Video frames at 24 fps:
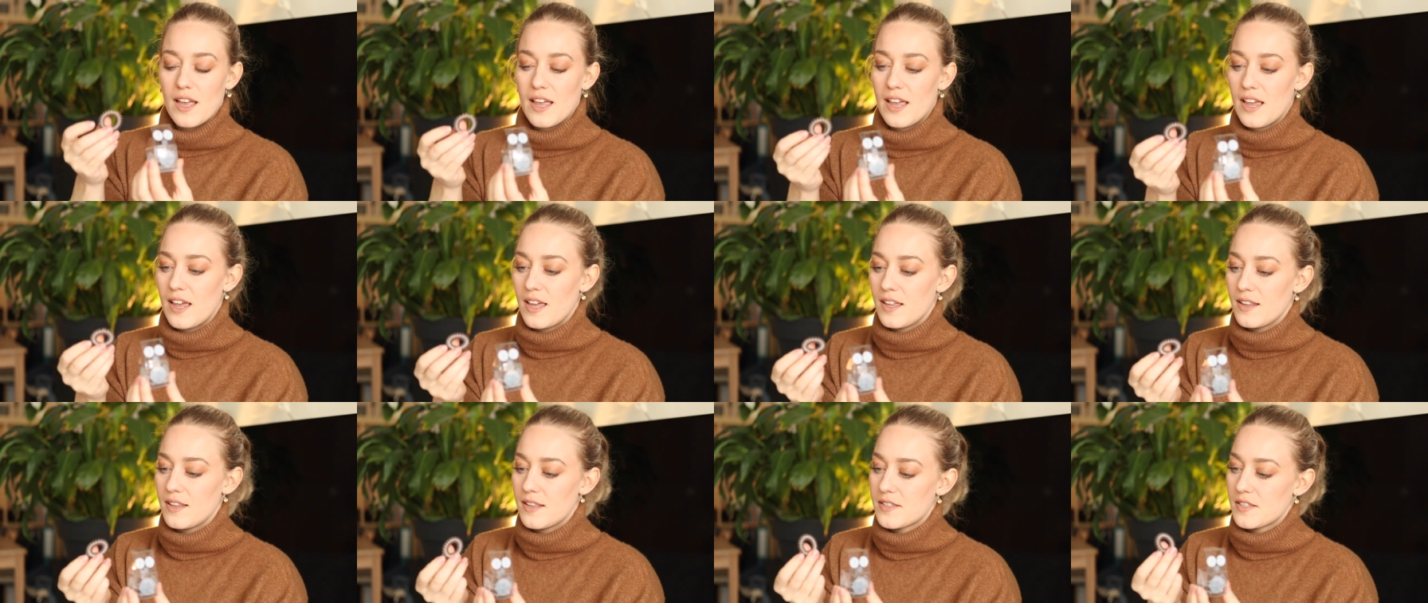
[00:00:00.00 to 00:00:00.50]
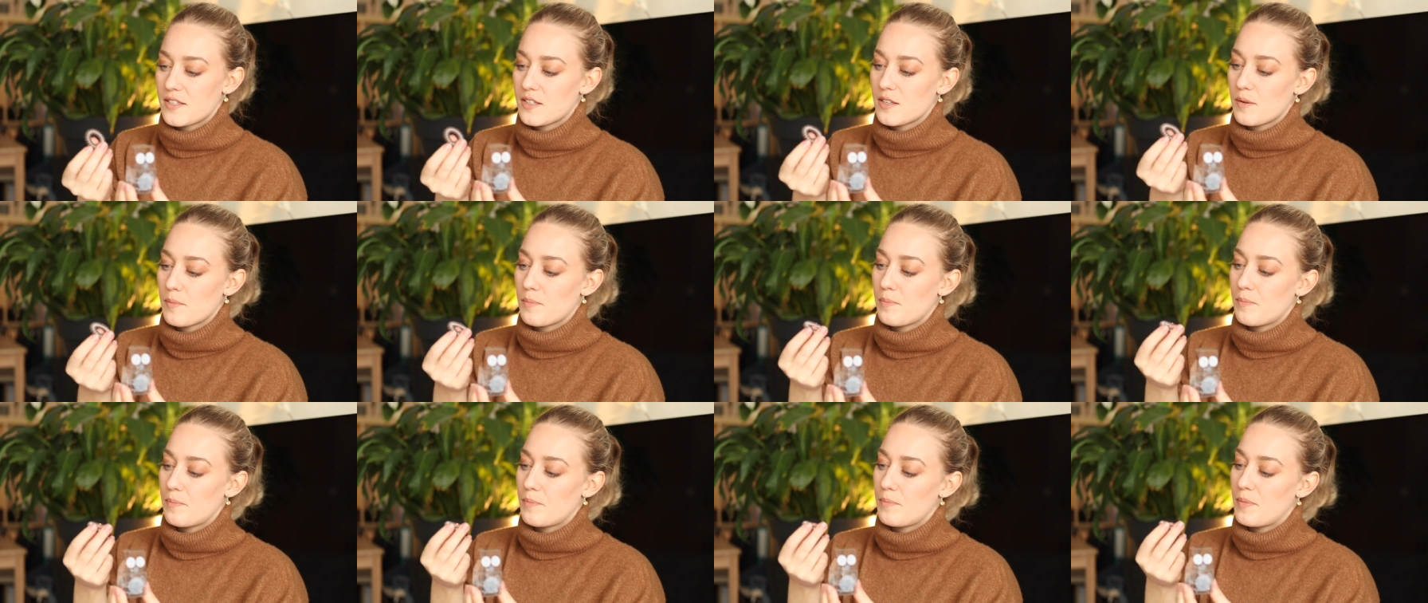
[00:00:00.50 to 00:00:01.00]
And this is
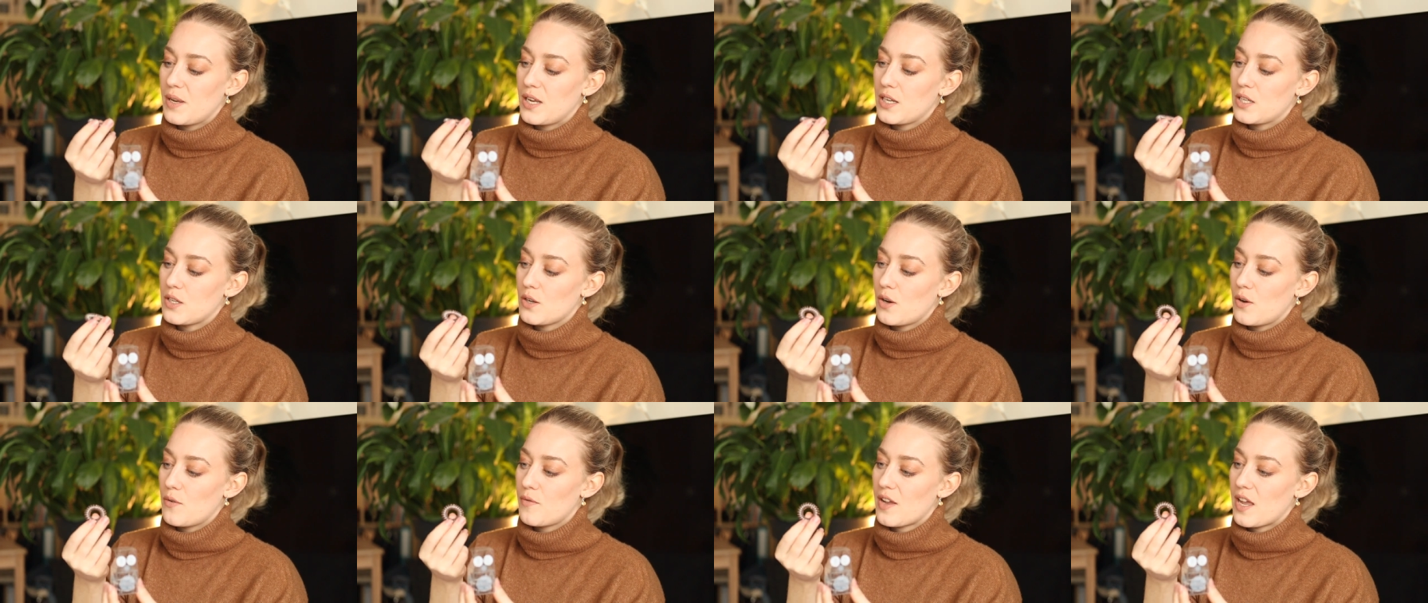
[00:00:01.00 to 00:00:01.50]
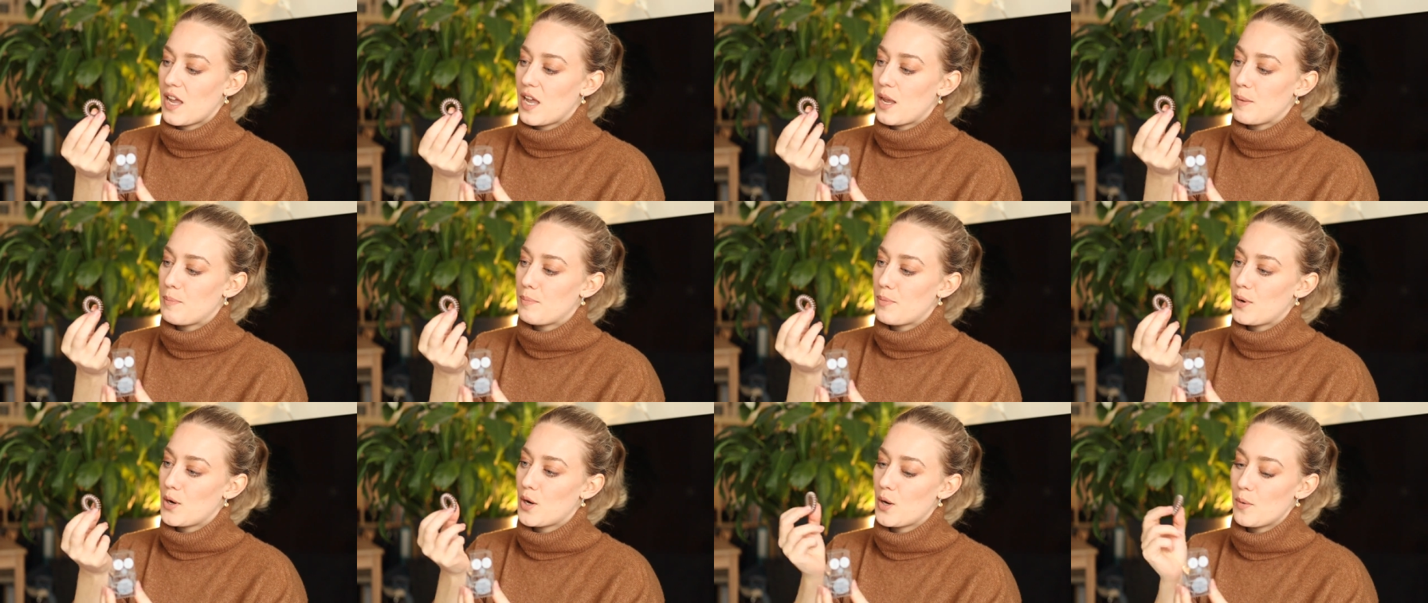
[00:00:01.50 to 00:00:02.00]
a bit of
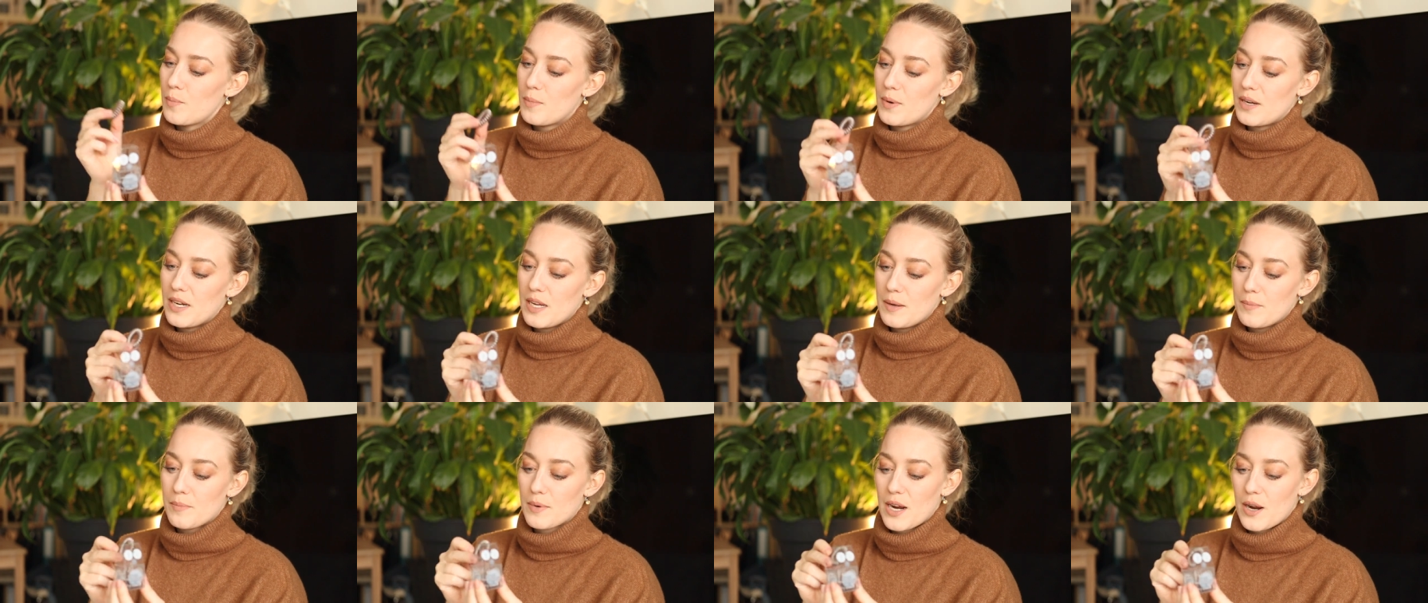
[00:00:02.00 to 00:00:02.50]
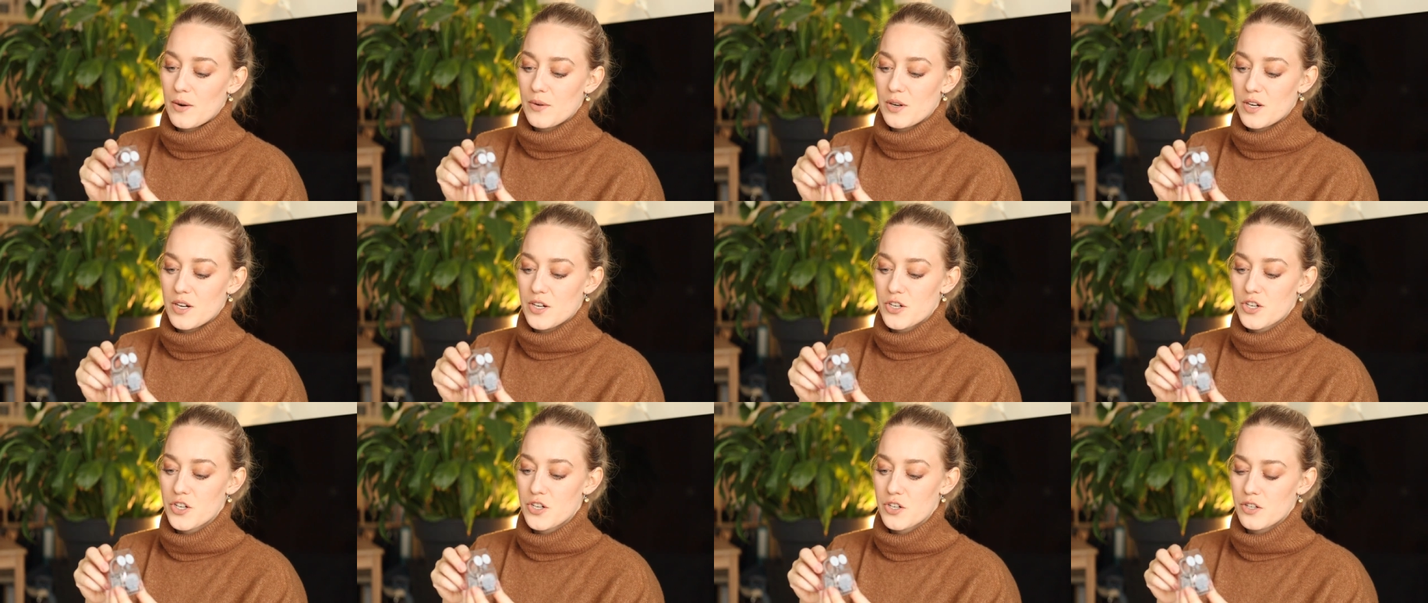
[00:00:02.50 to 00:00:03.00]
a purpley
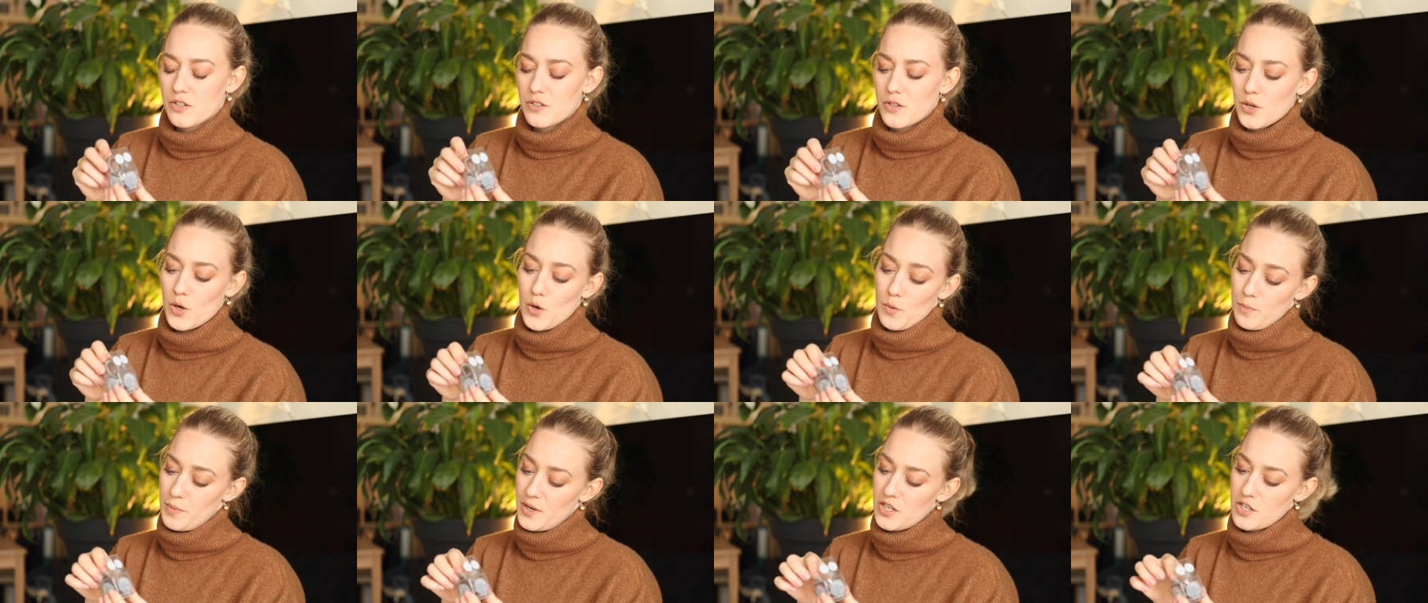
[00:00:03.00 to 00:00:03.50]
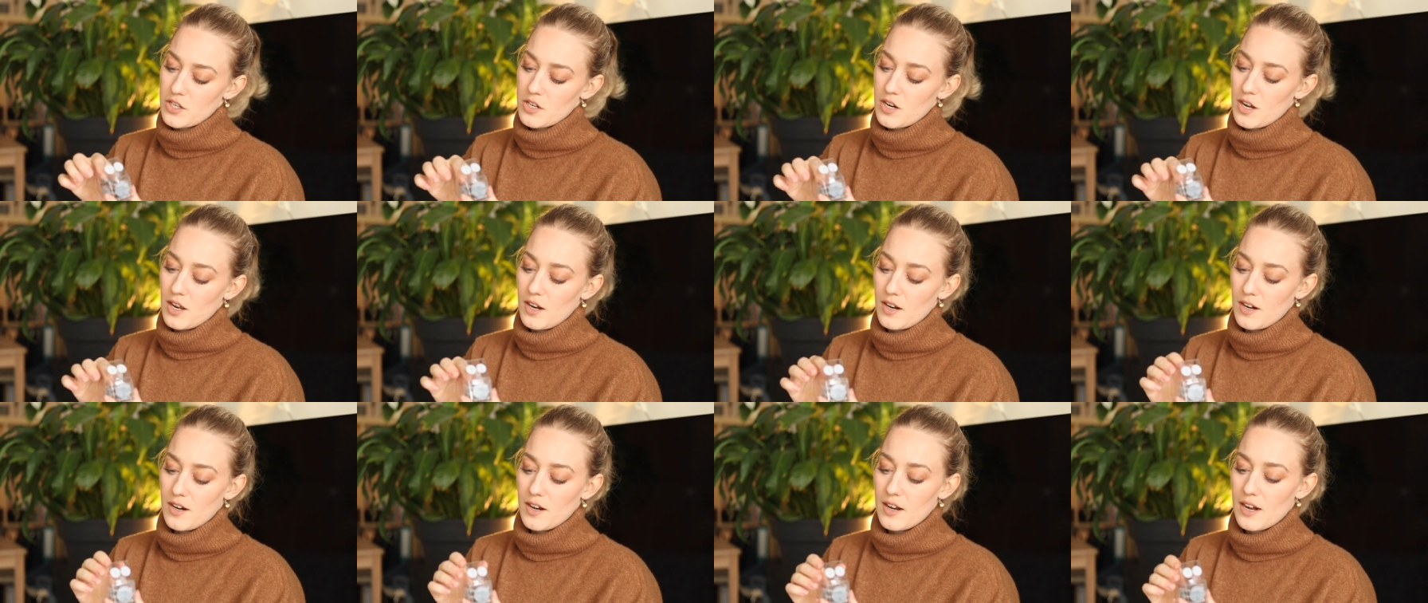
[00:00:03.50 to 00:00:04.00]
brownish taupeish
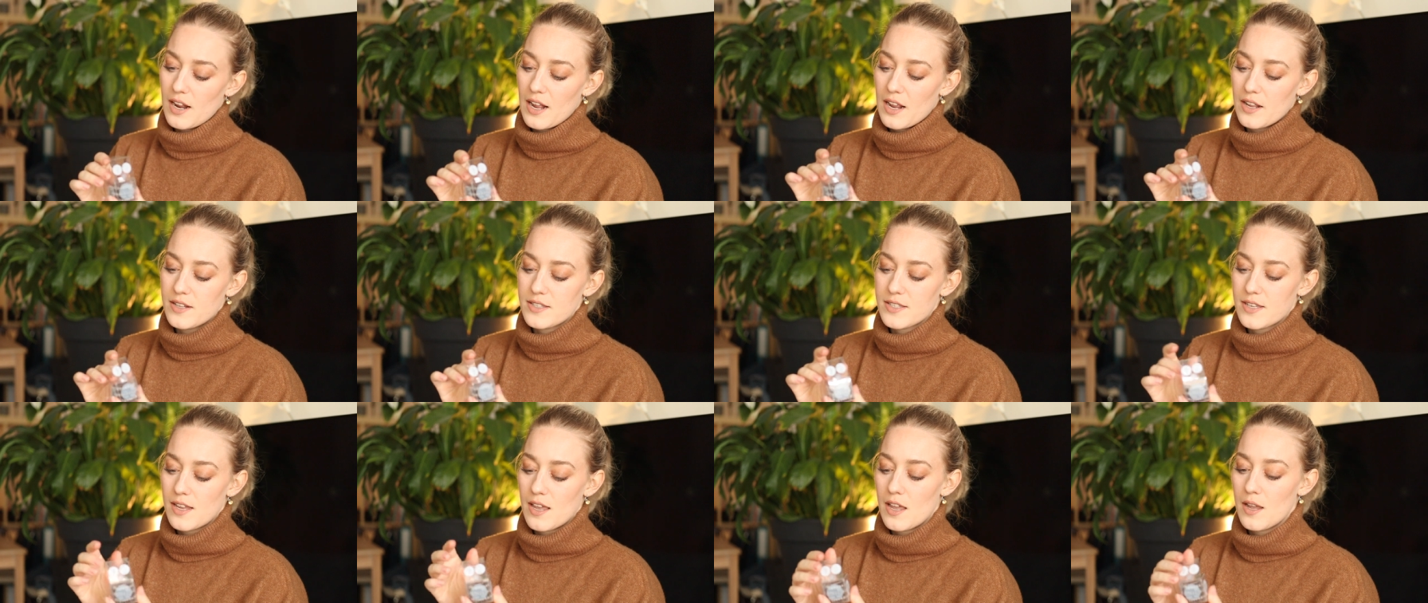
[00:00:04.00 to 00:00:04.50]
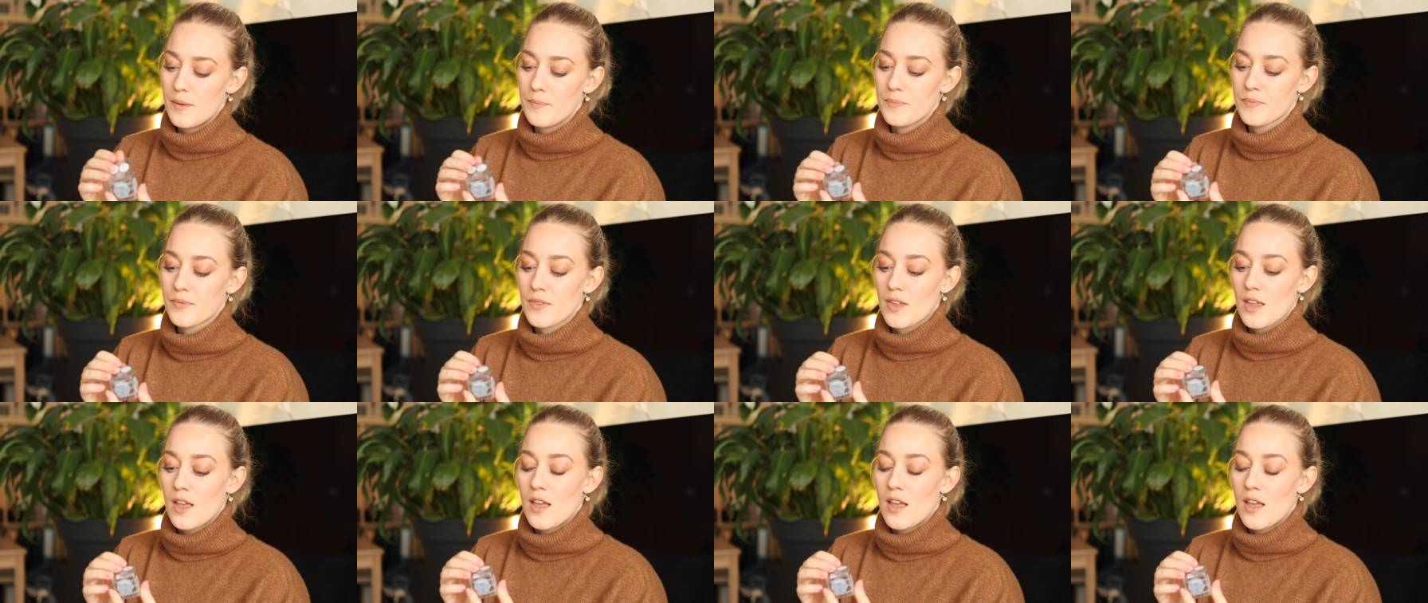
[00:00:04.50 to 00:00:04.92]
color, I'd say.